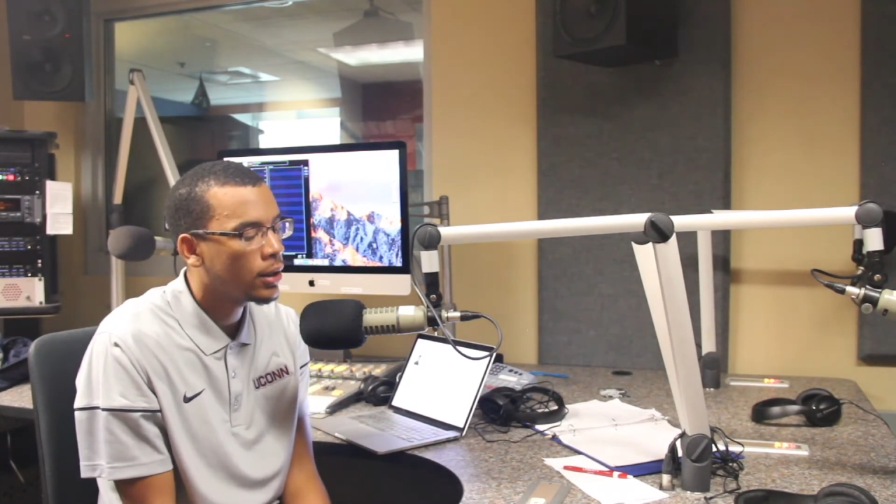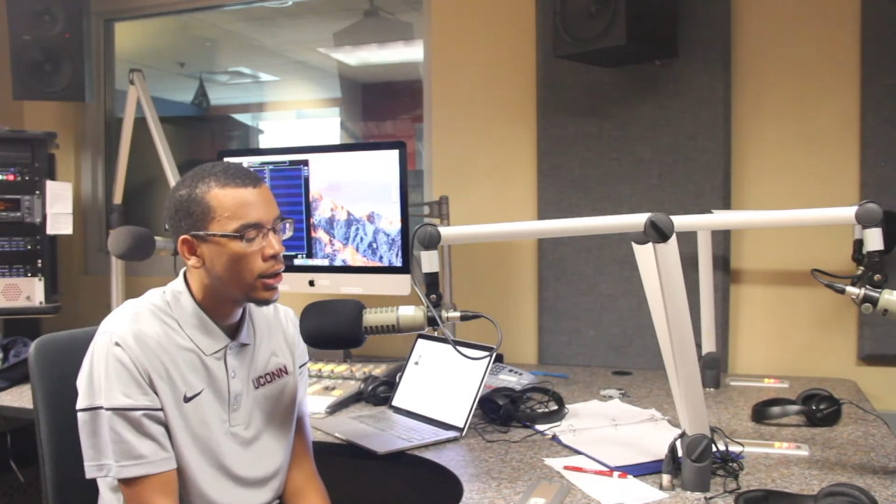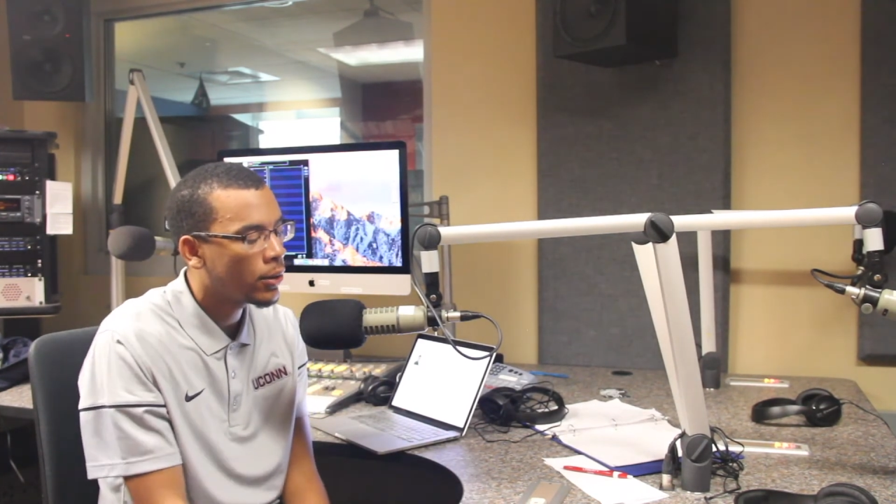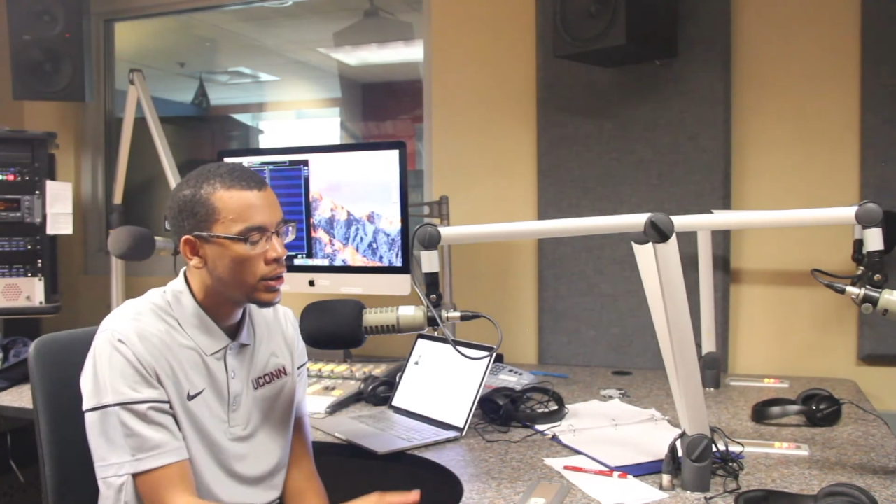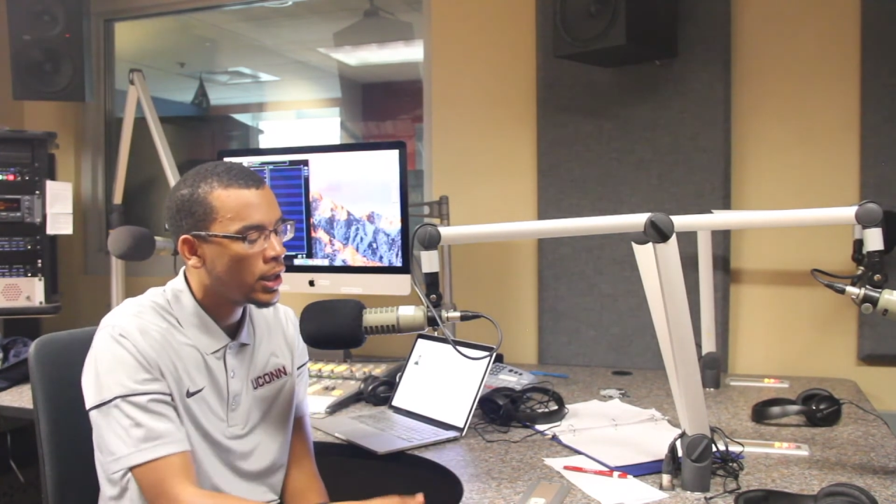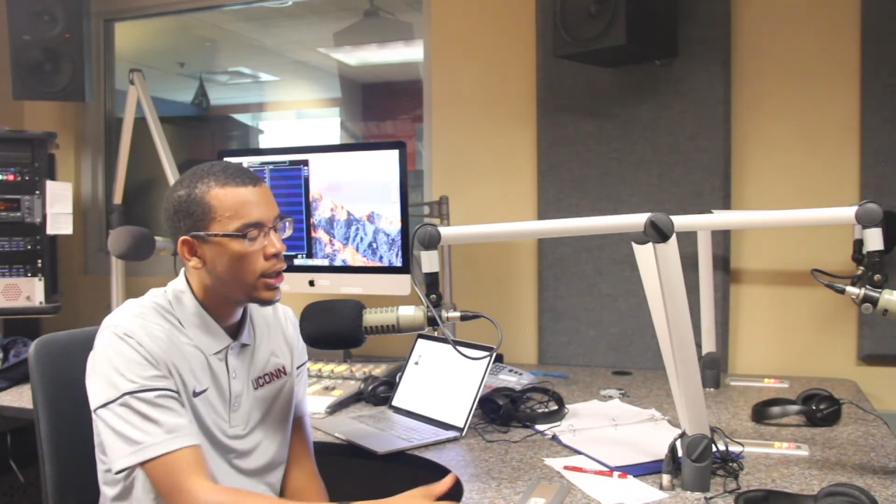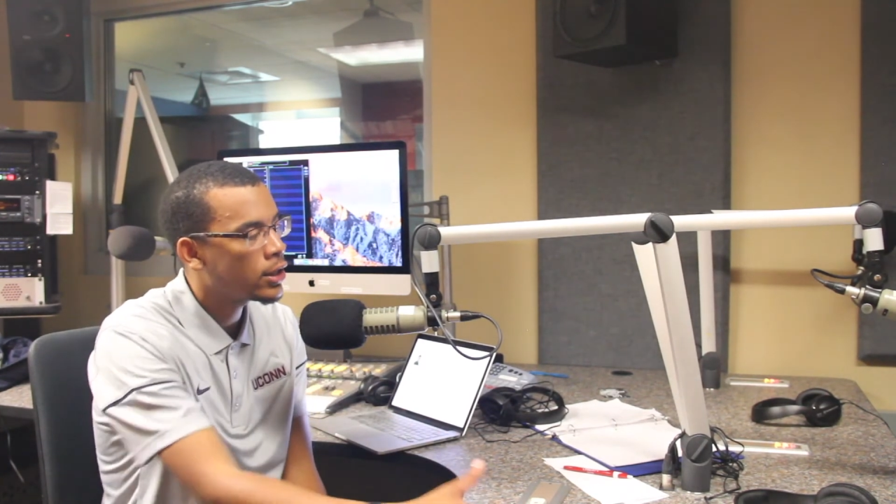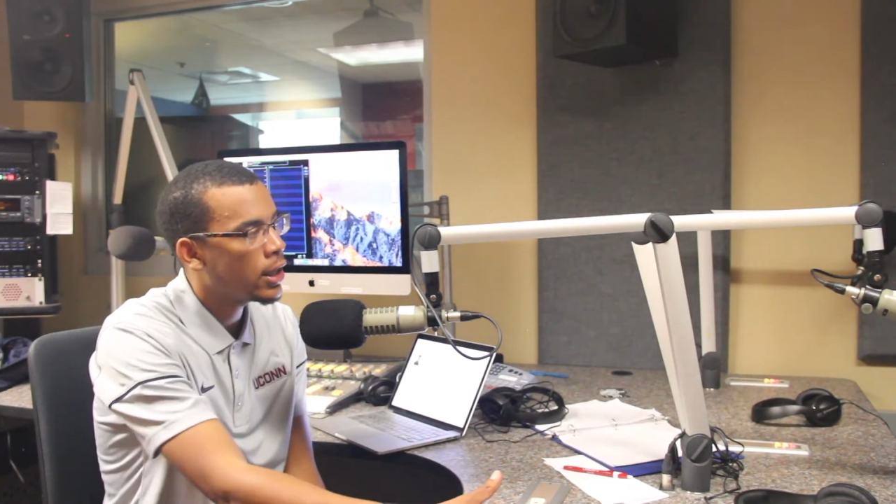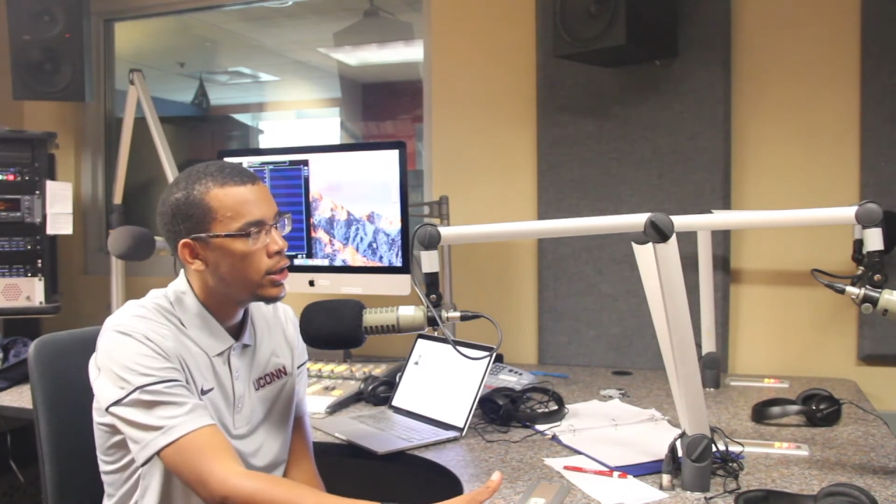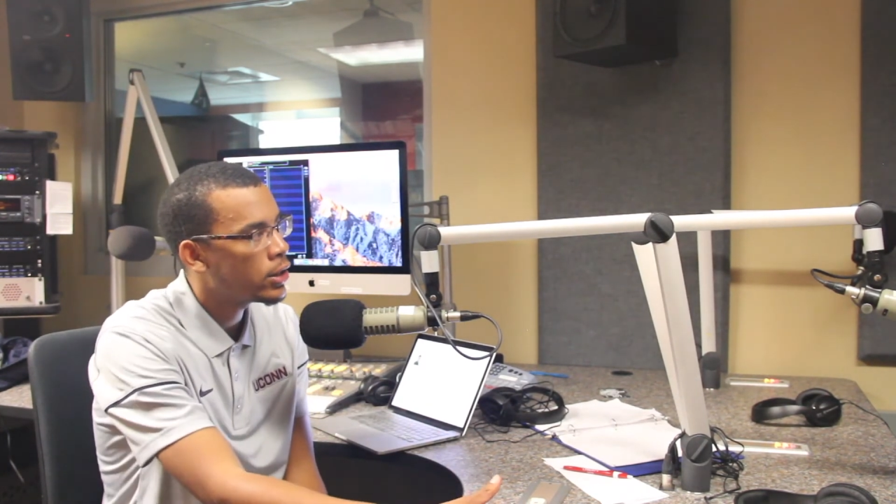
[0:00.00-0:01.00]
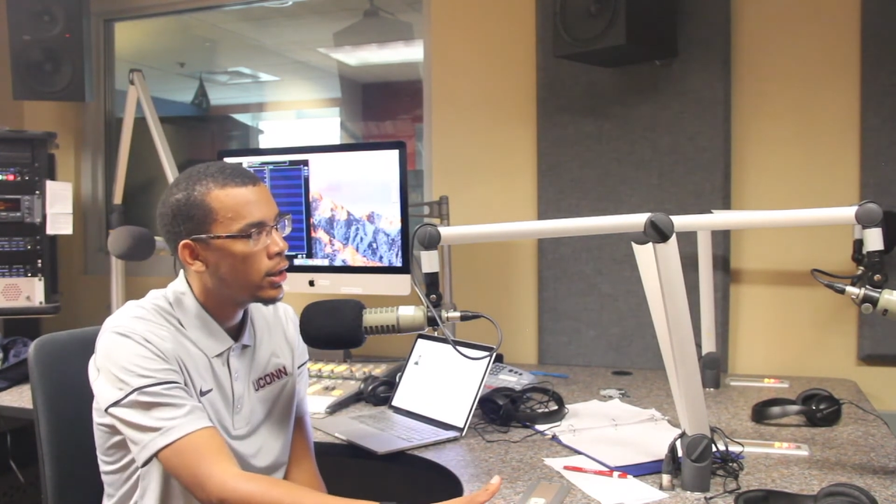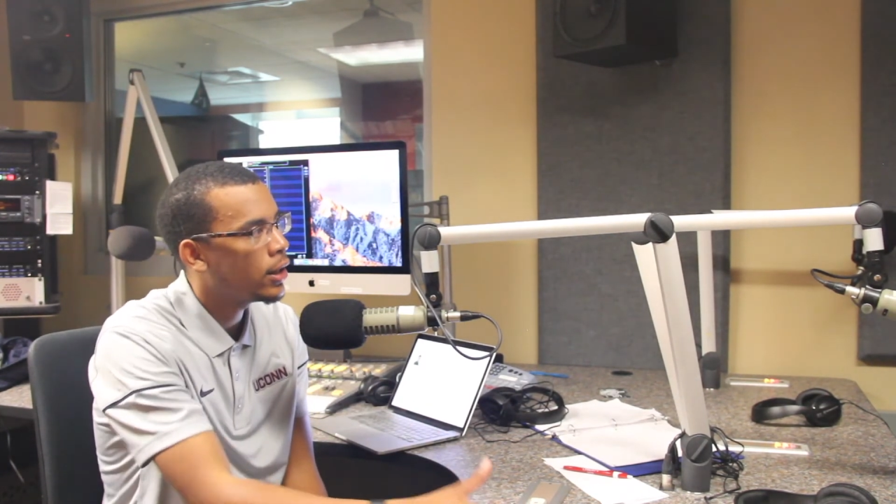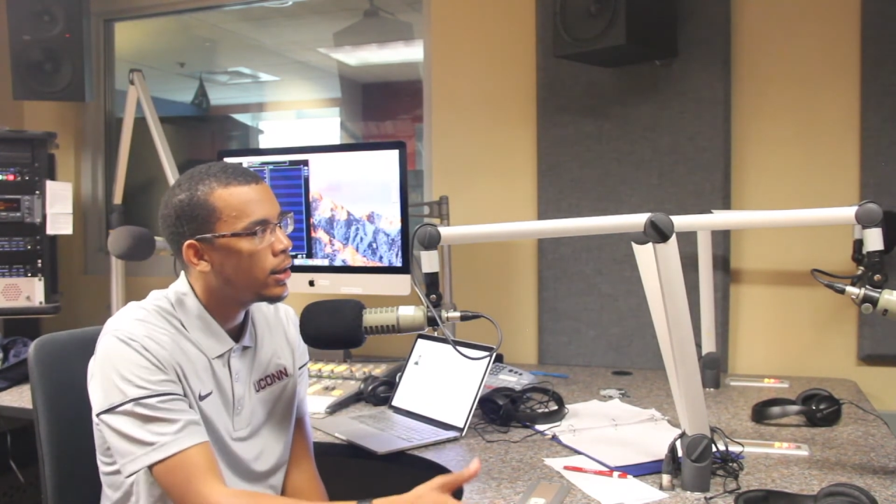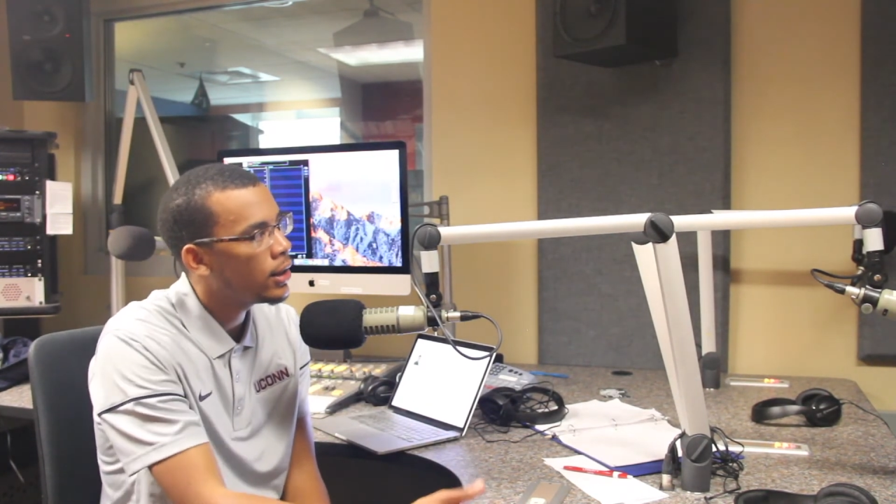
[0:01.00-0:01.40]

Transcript: a change agent in